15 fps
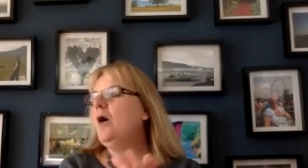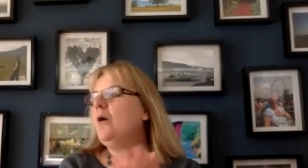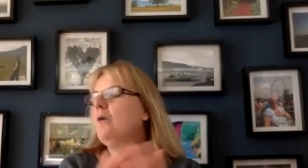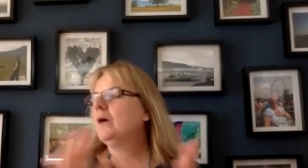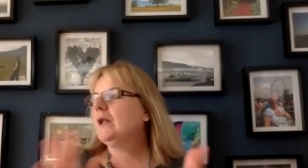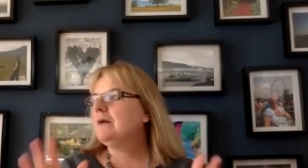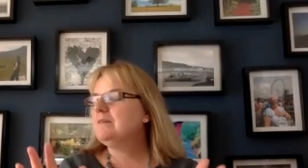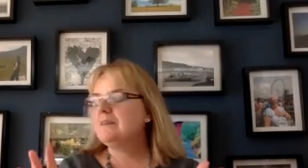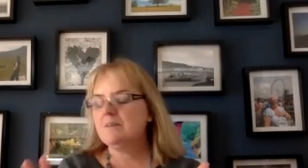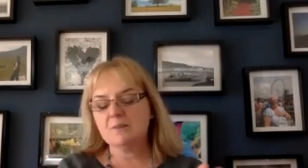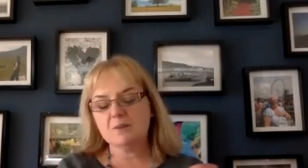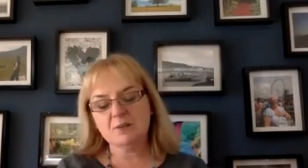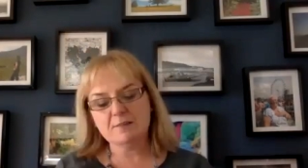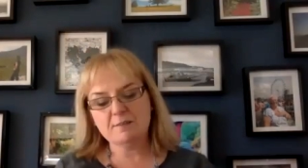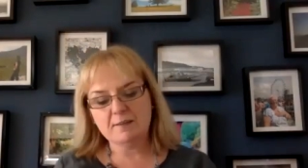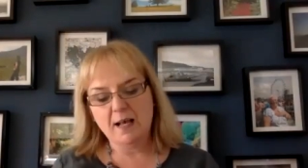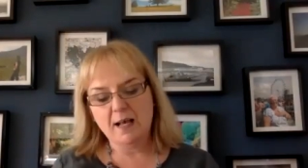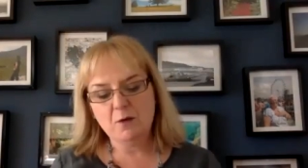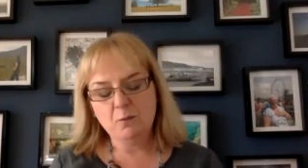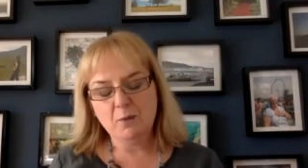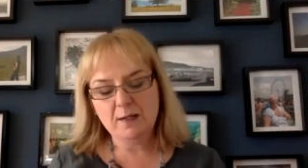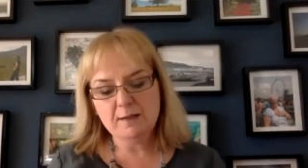what I was just going to
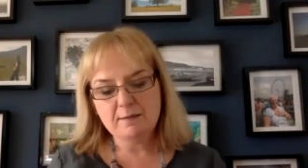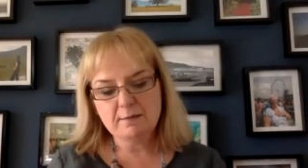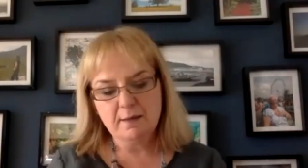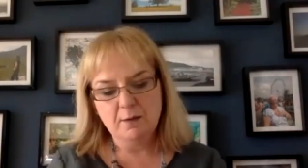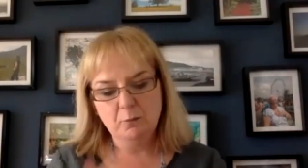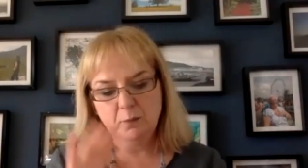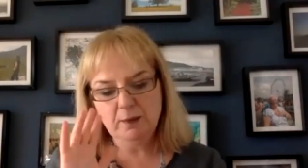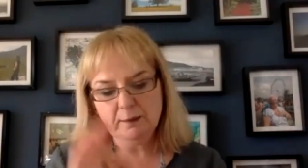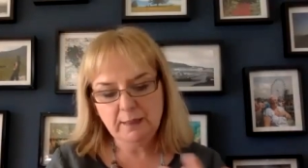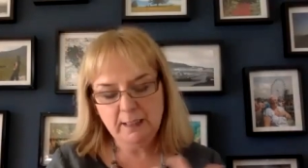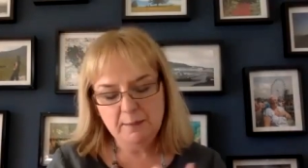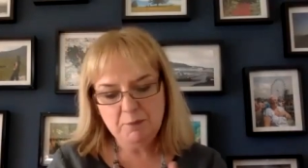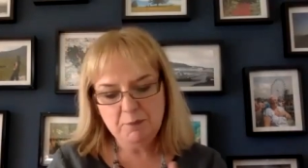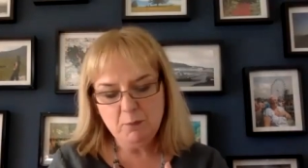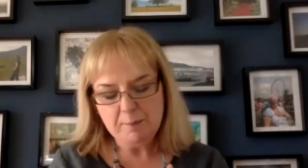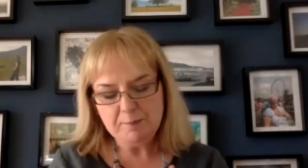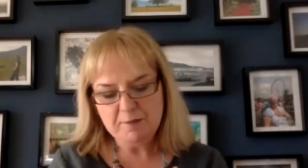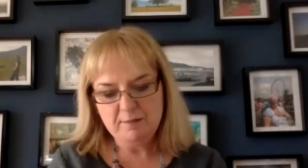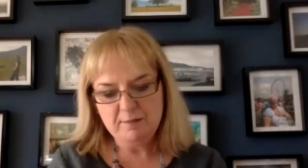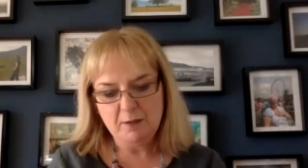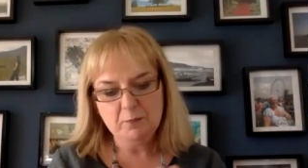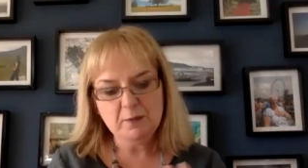say was, we'll keep you up to
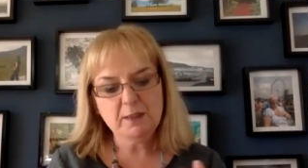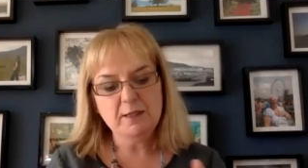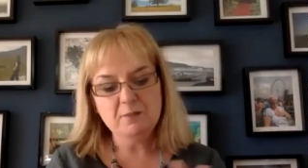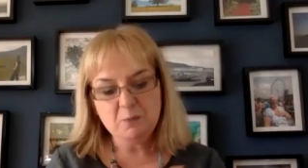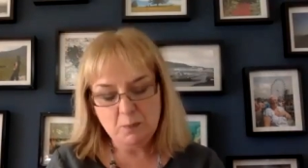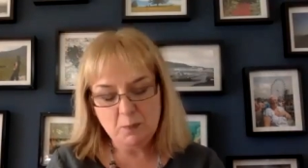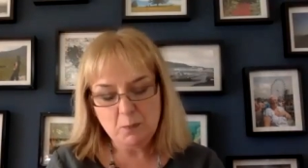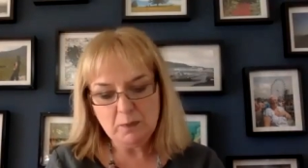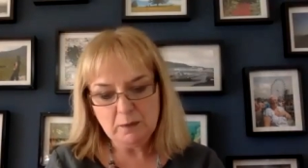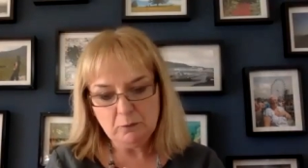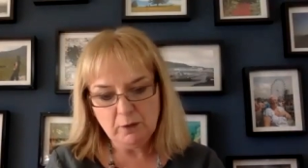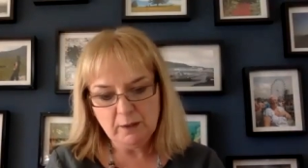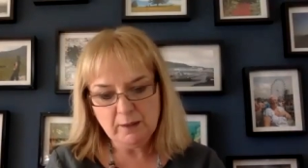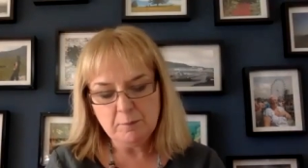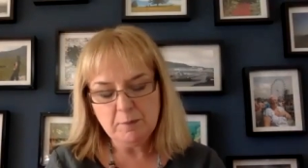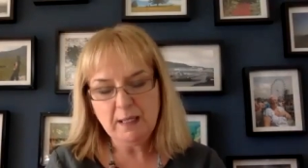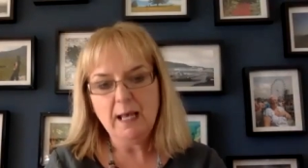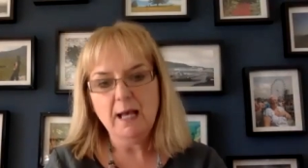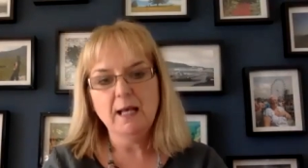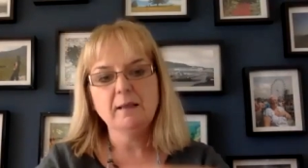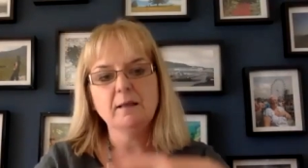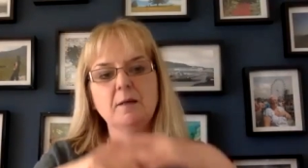date with these. We will run them
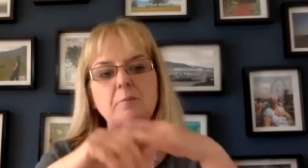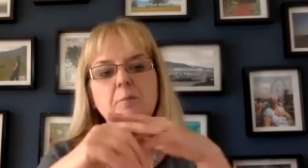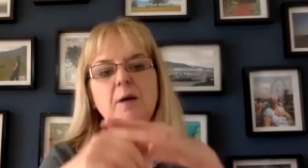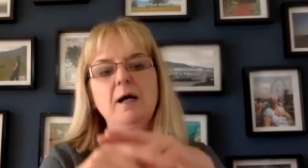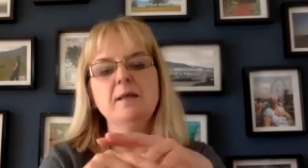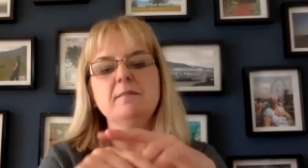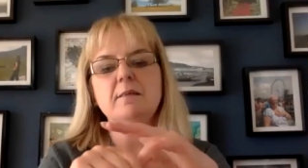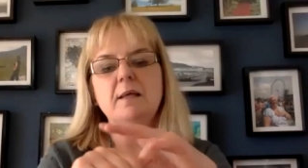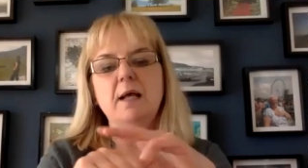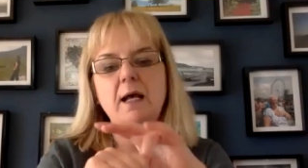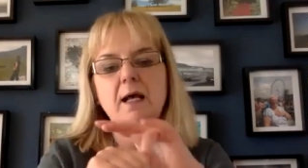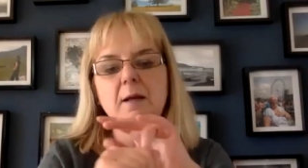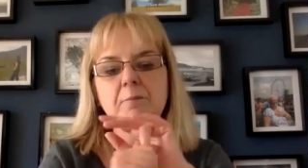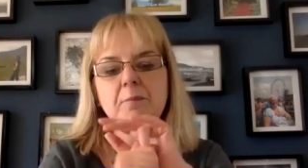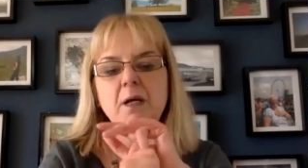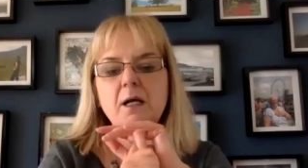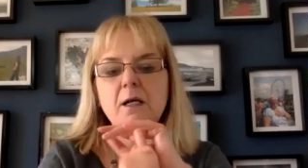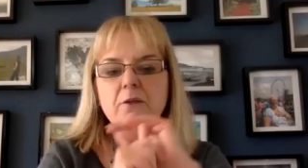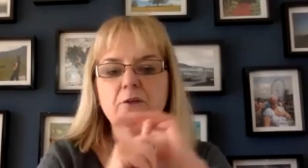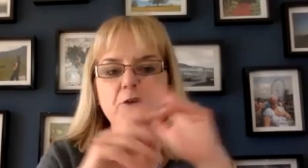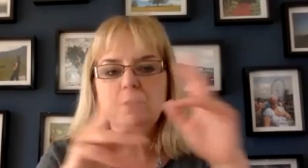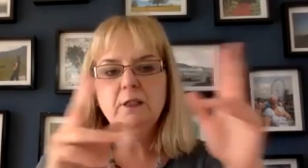again. But
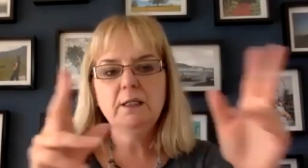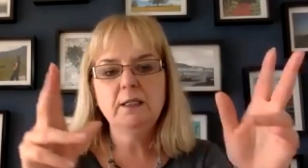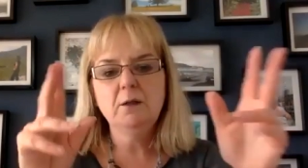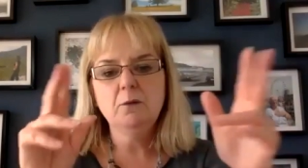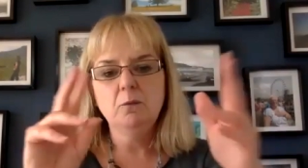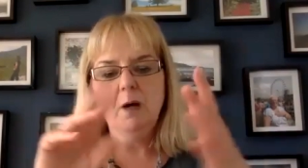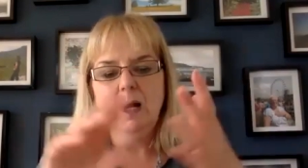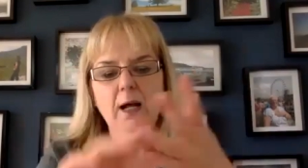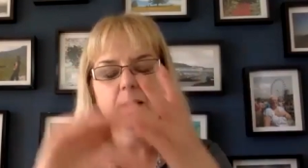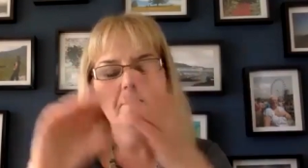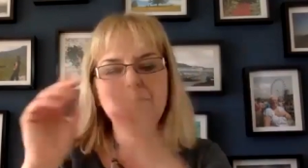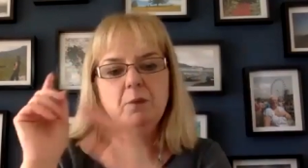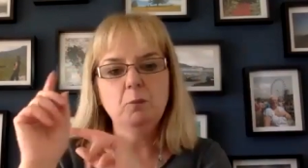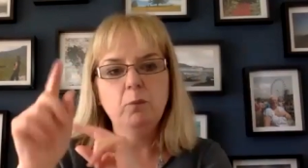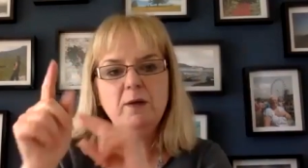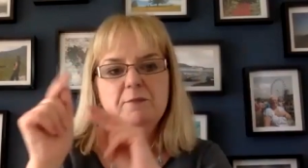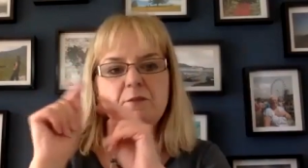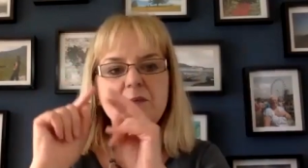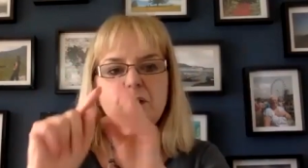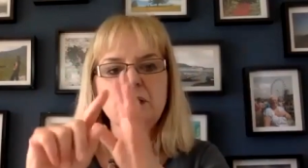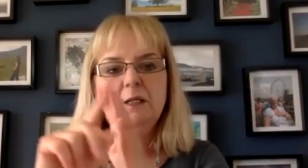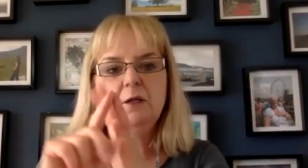Julie, we've
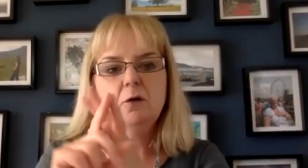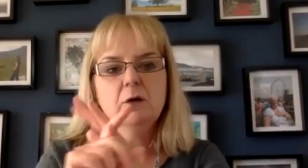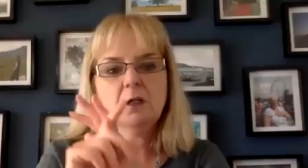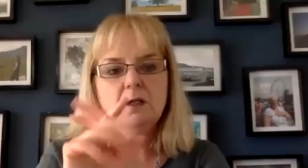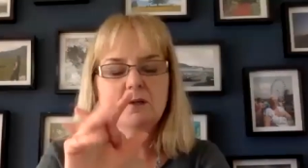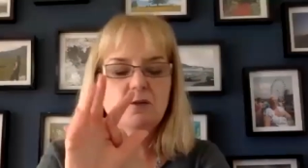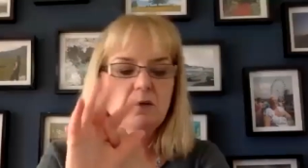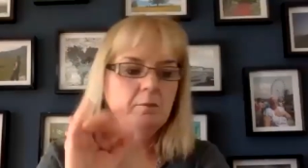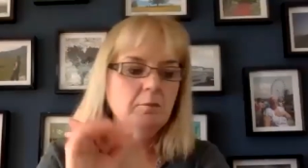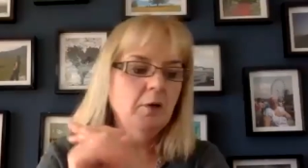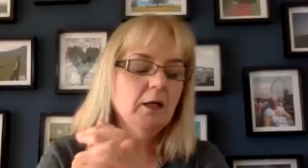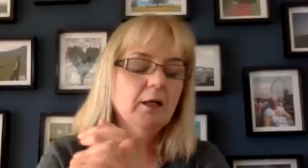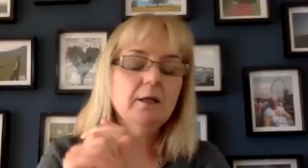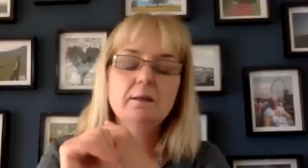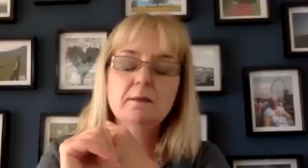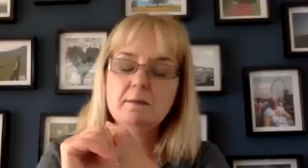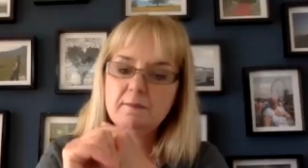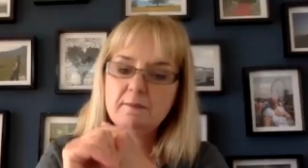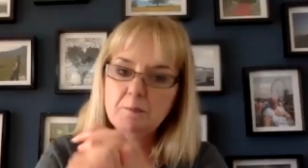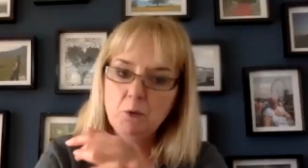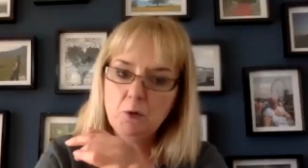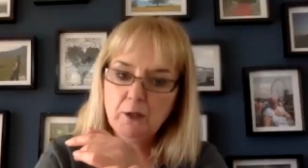certainly gone out to the market this
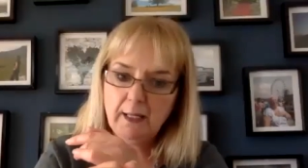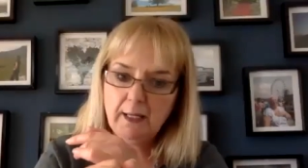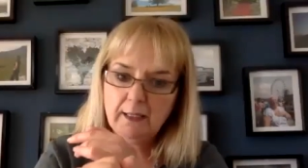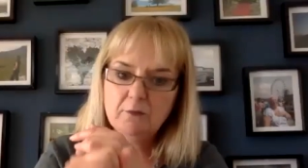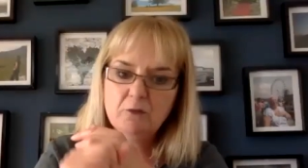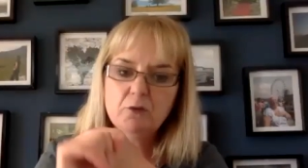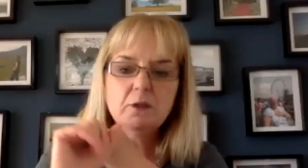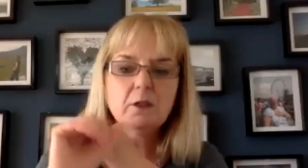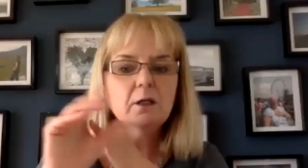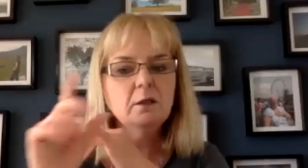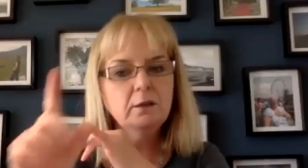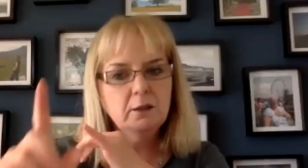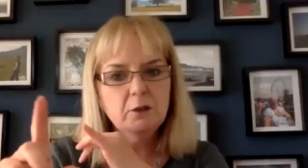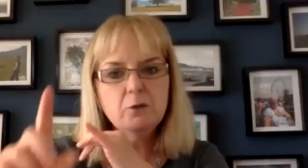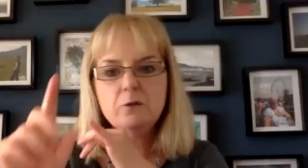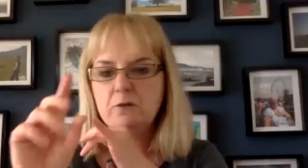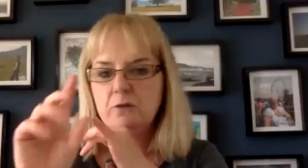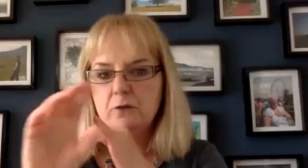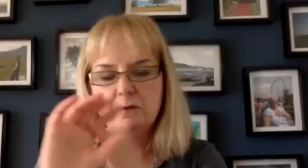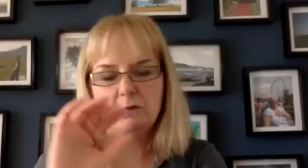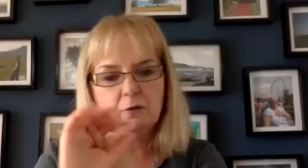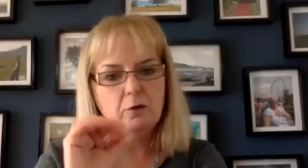morning to closed
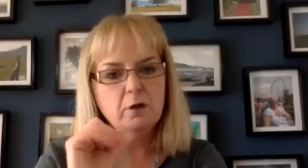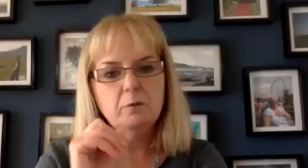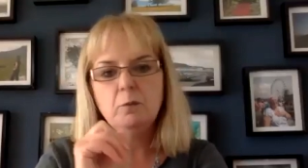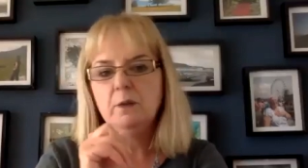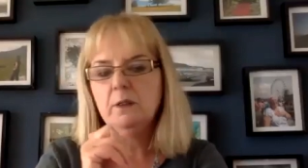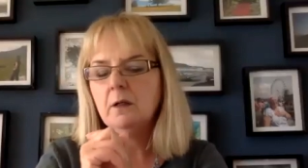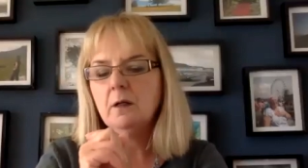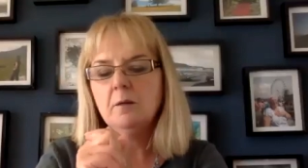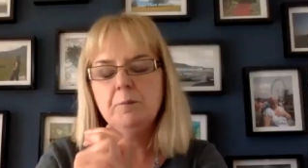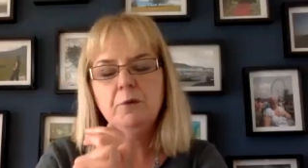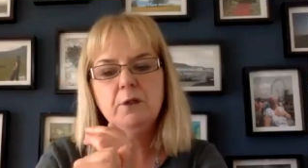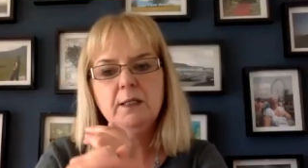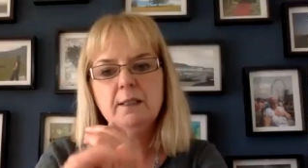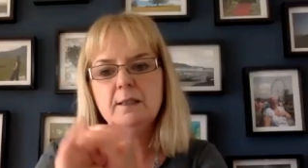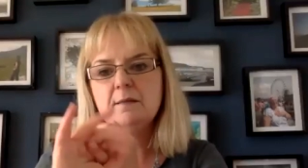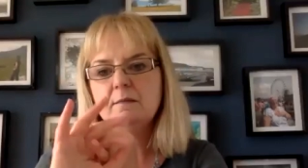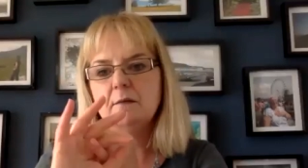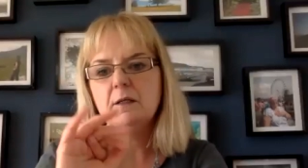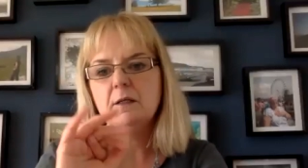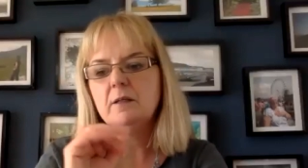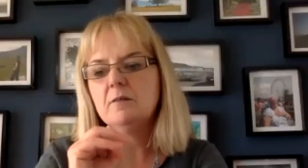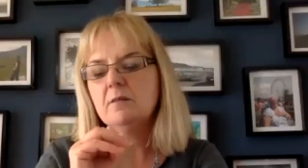user group. We're not putting this
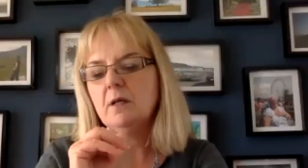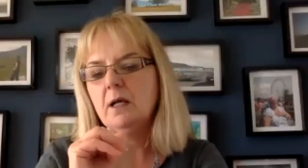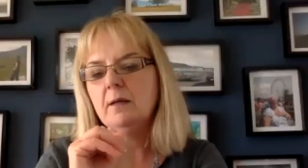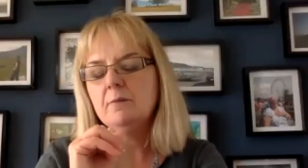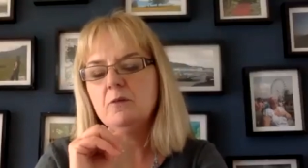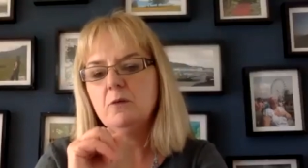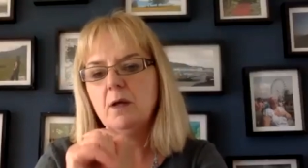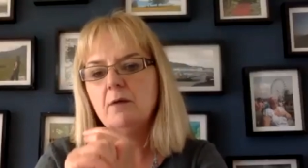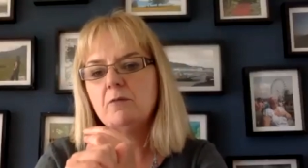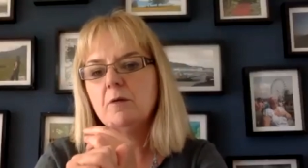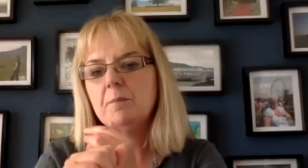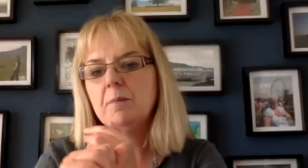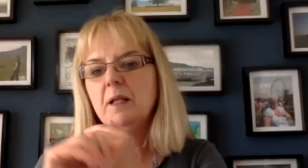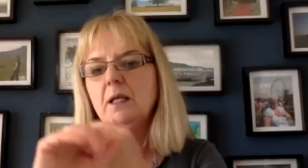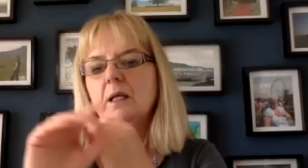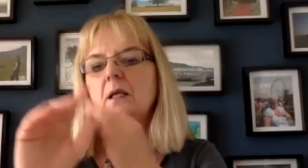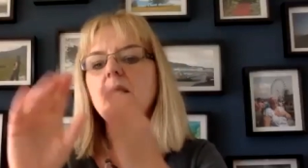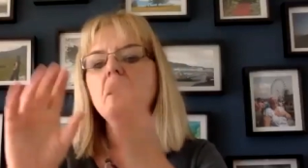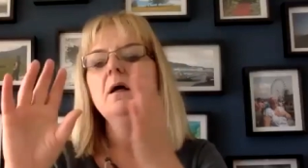out to everybody,